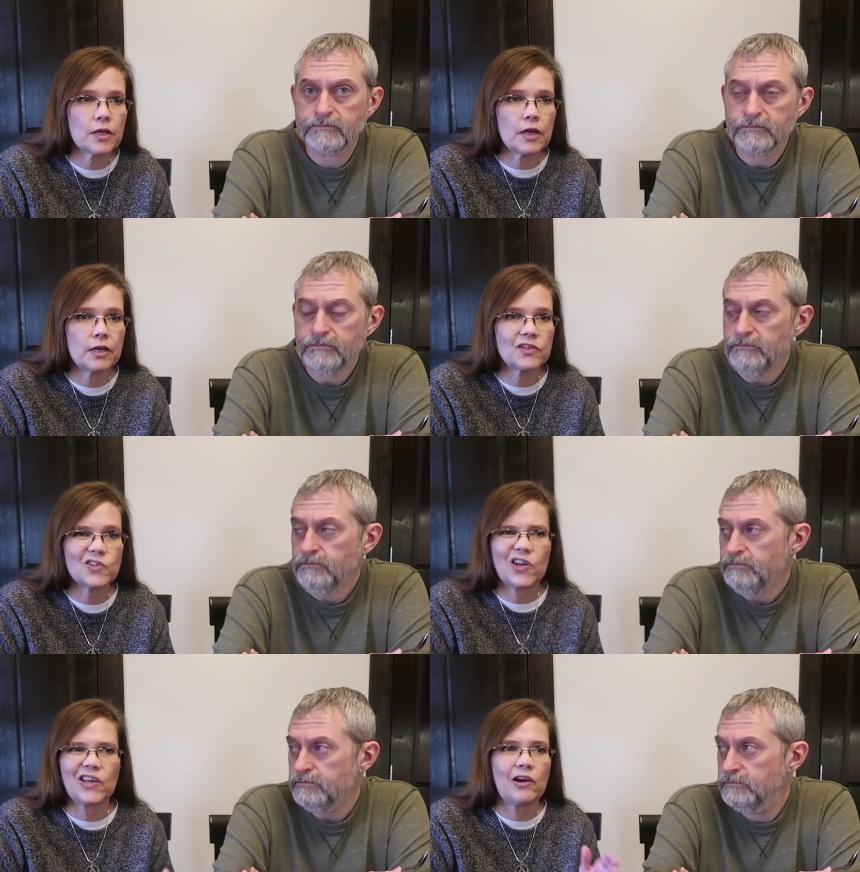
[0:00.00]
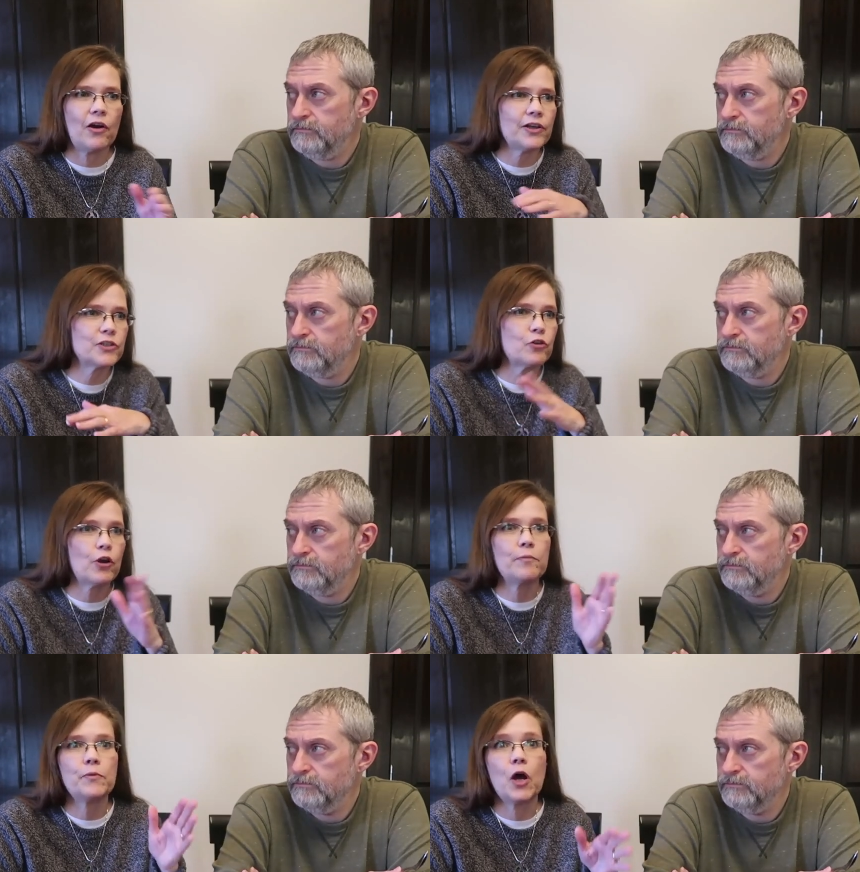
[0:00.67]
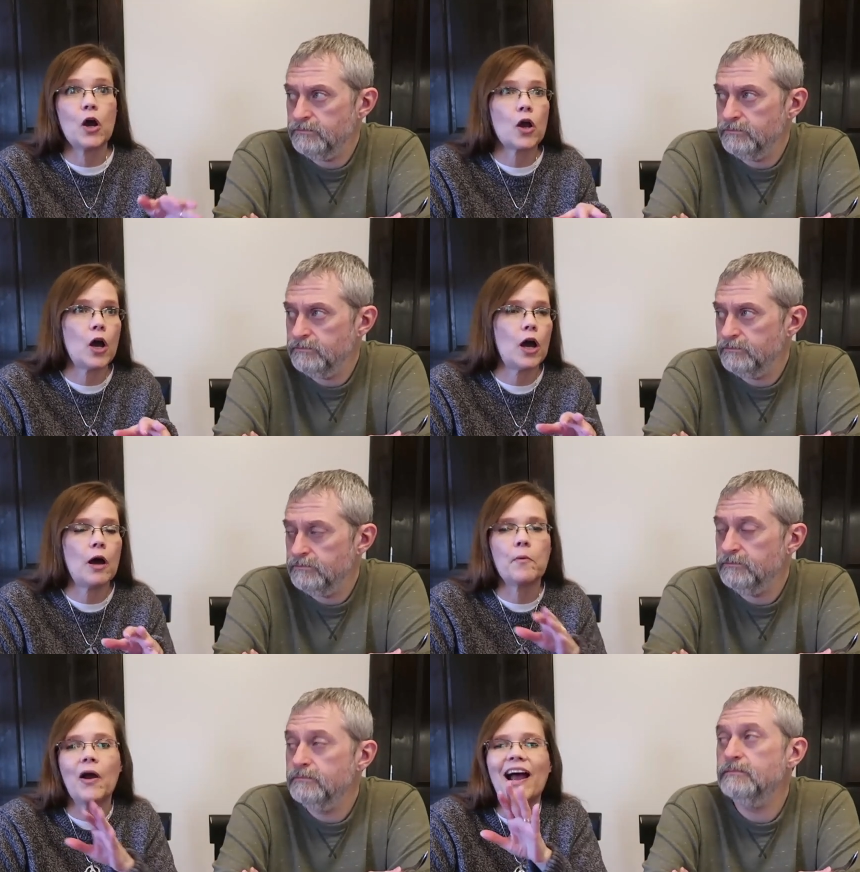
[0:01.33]
Speaker 1: uh, it's like
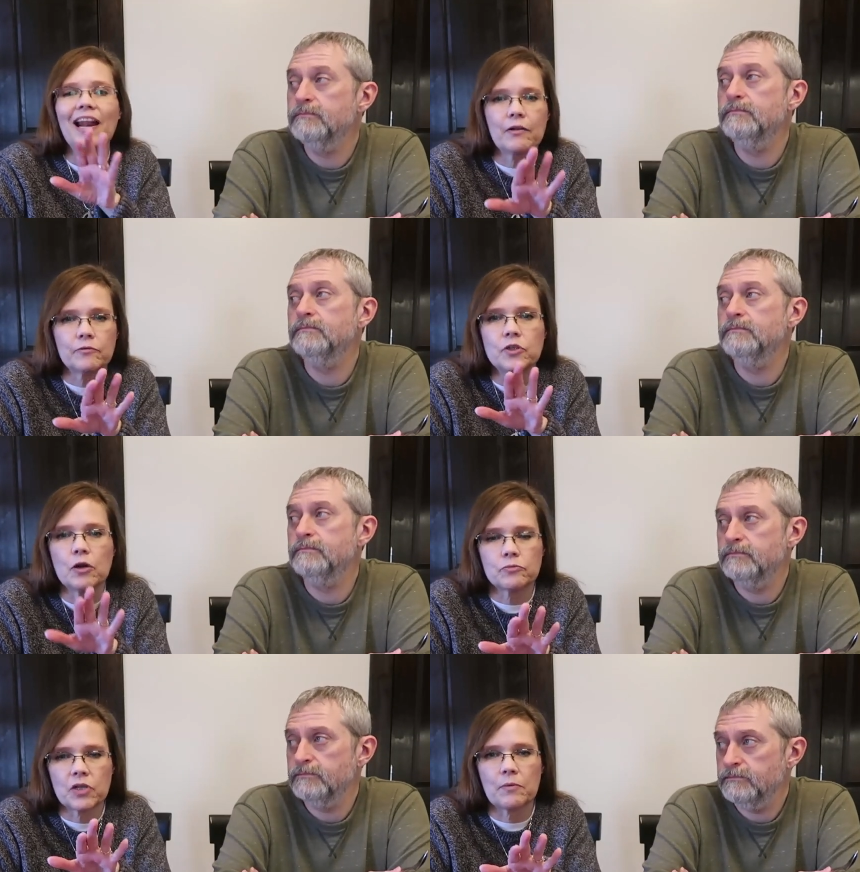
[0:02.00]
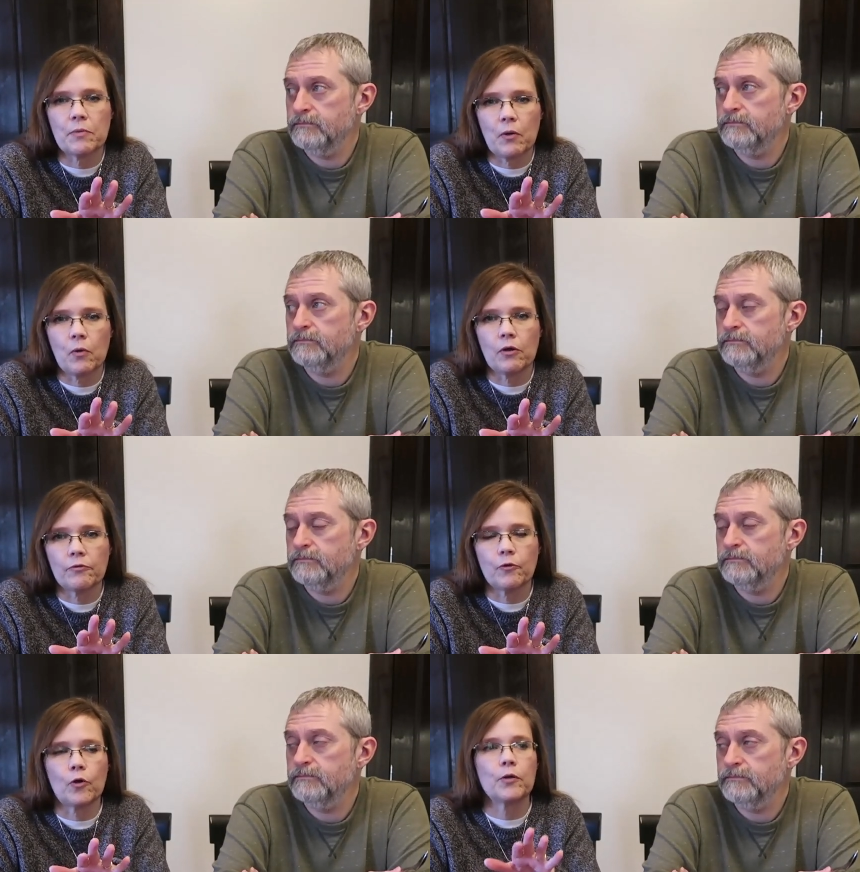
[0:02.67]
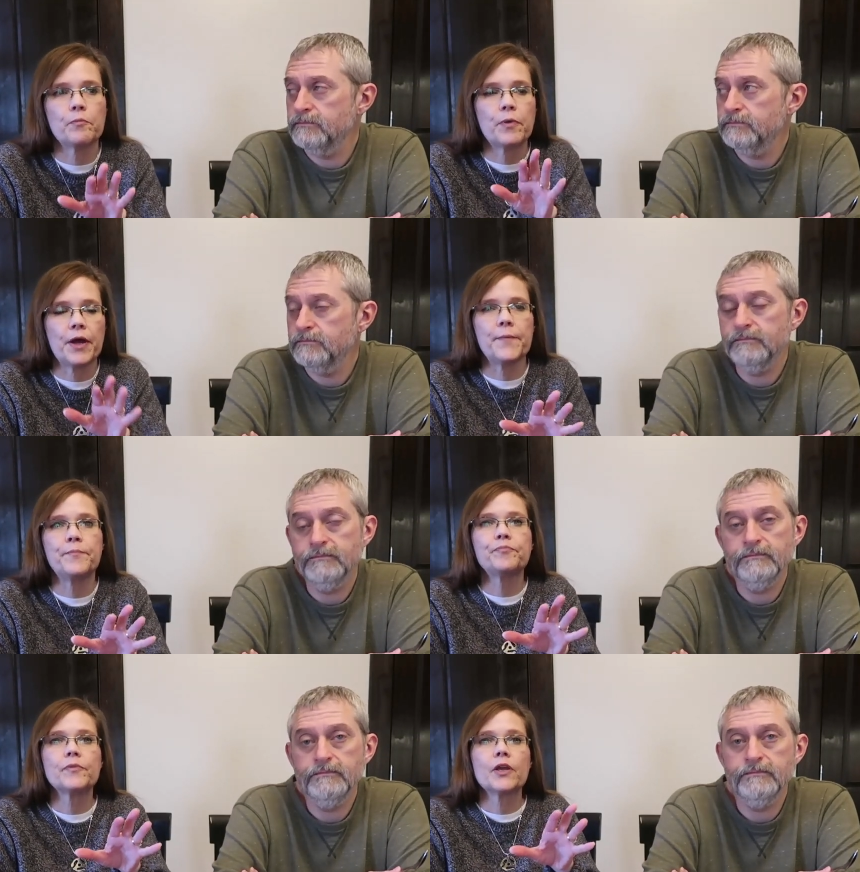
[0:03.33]
icecream.com or I don't, don't take my word for it,
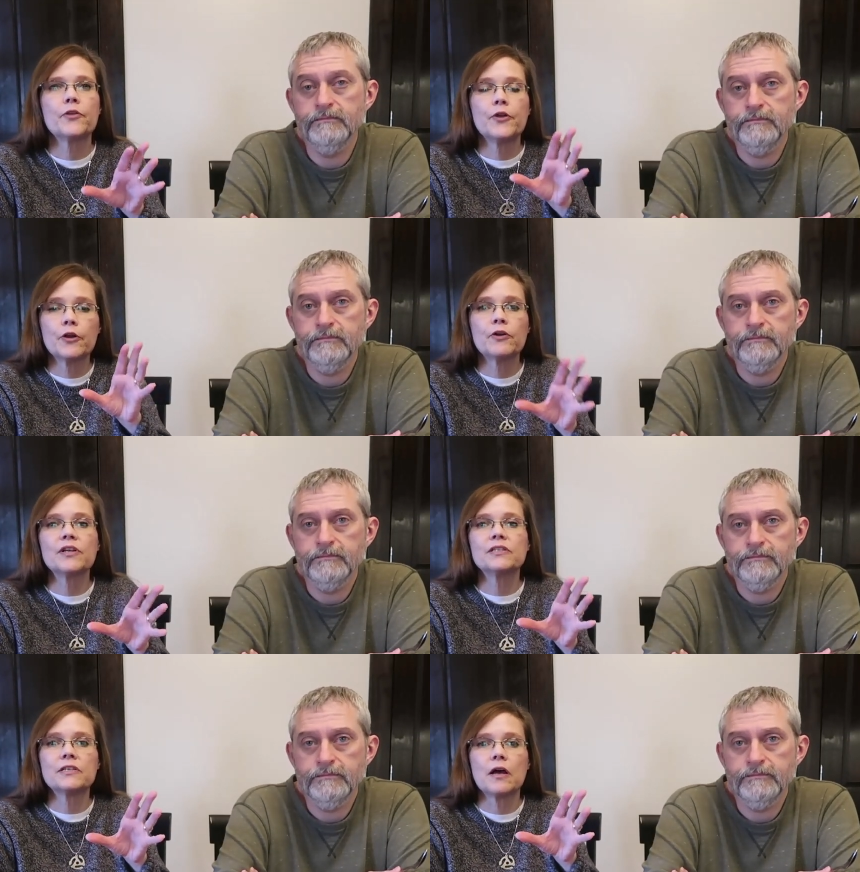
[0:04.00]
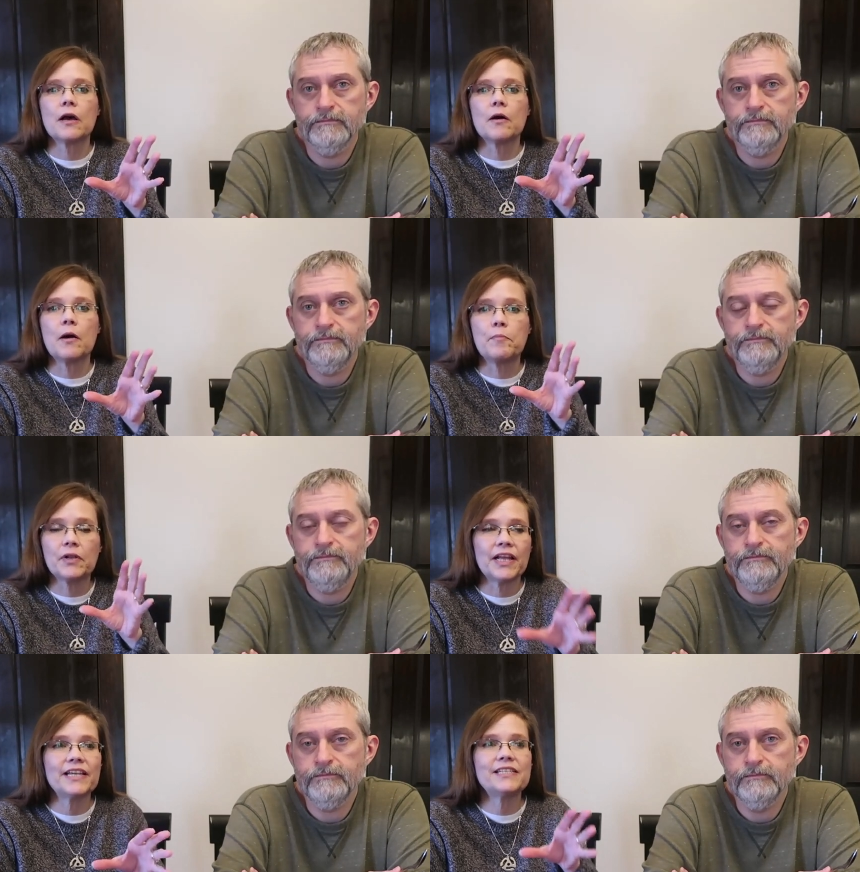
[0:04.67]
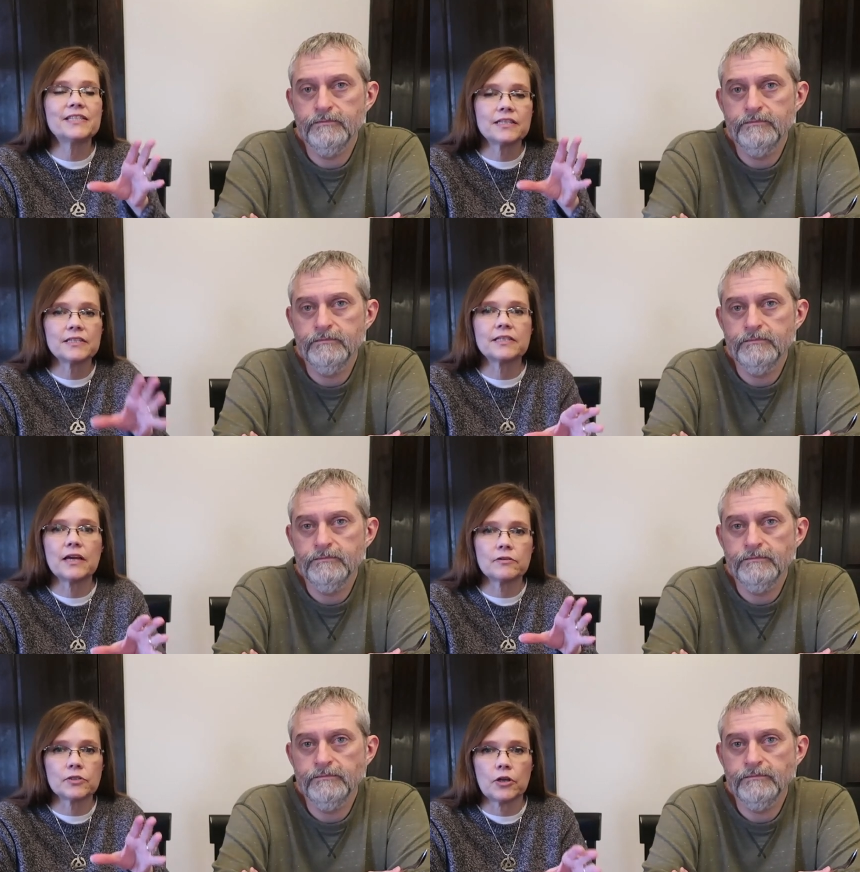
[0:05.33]
but there is a, a place that
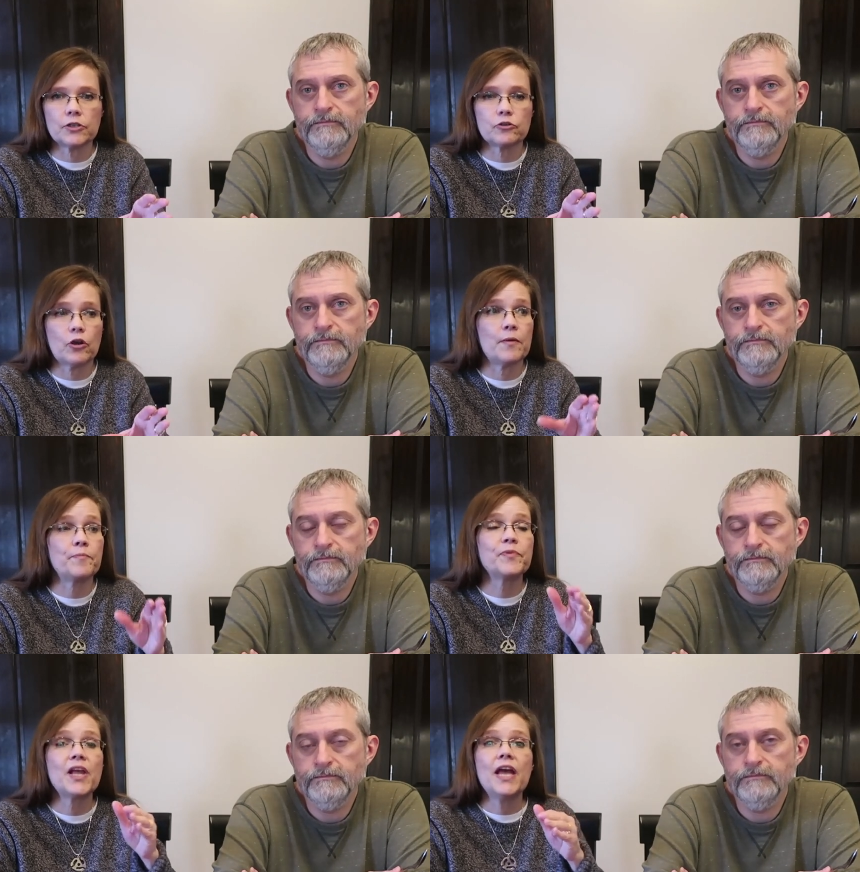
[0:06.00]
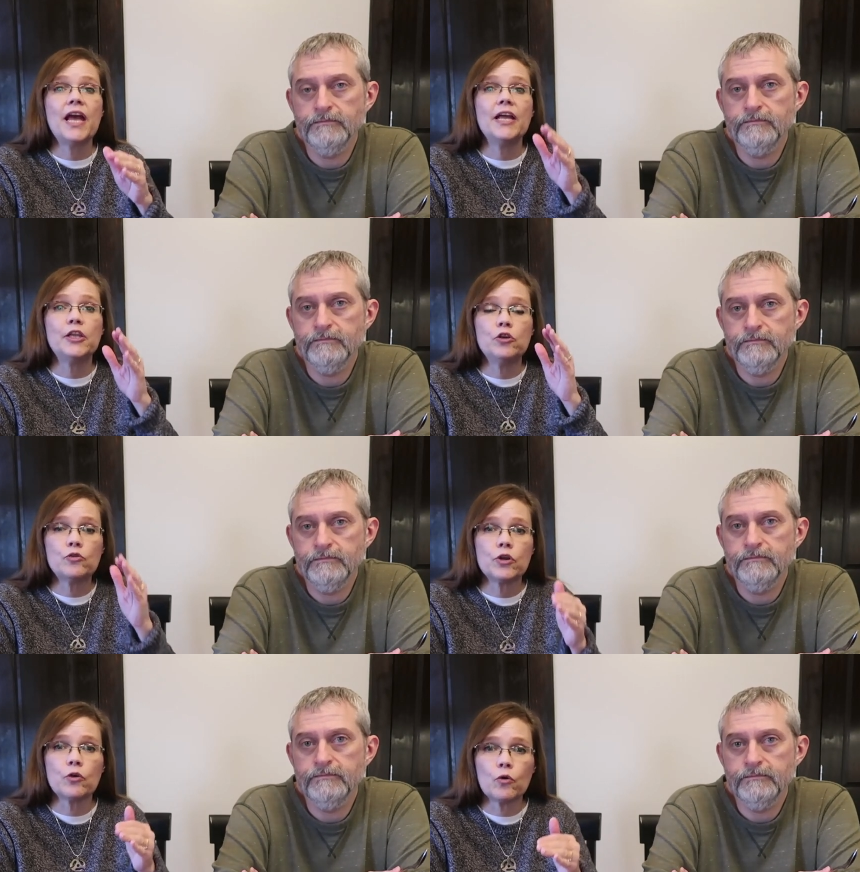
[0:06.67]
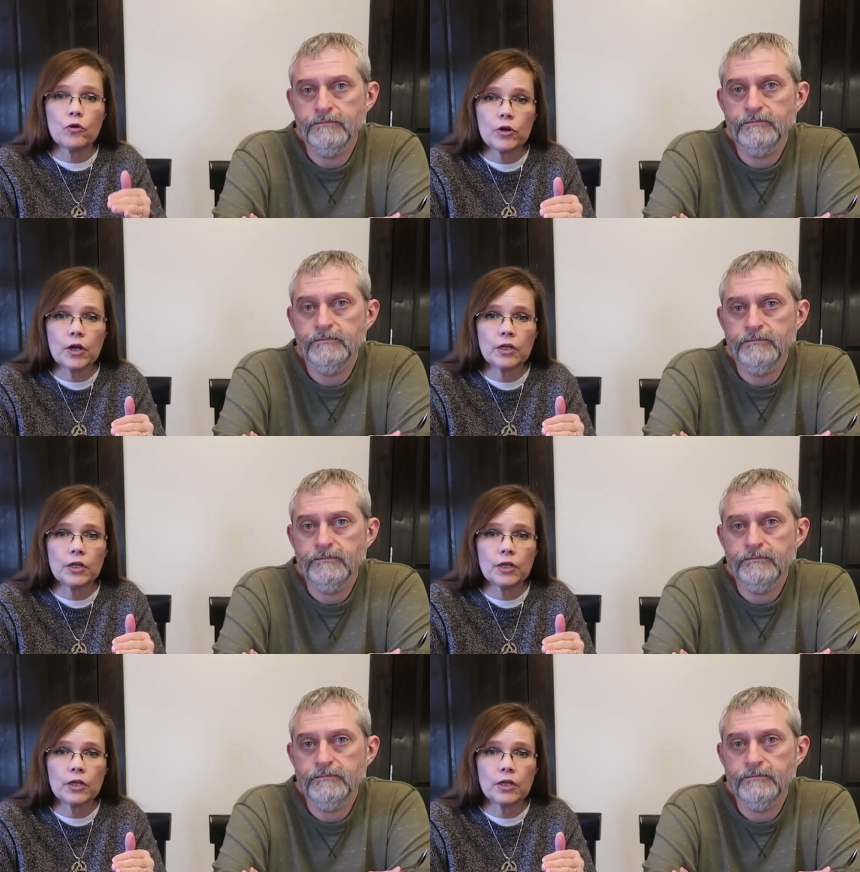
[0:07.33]
sells ice cream and you can order it